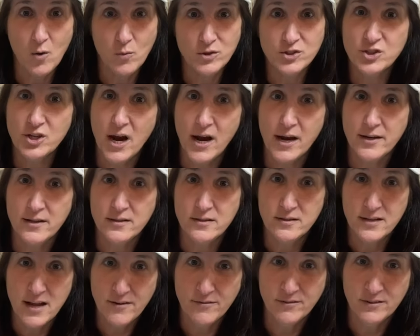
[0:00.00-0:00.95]
which I
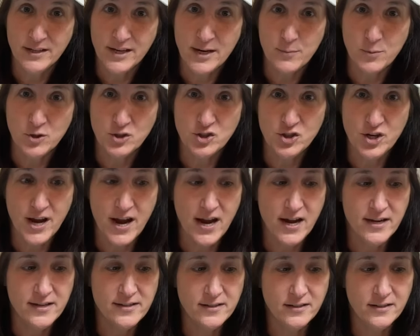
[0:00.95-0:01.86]
definitely appreciate.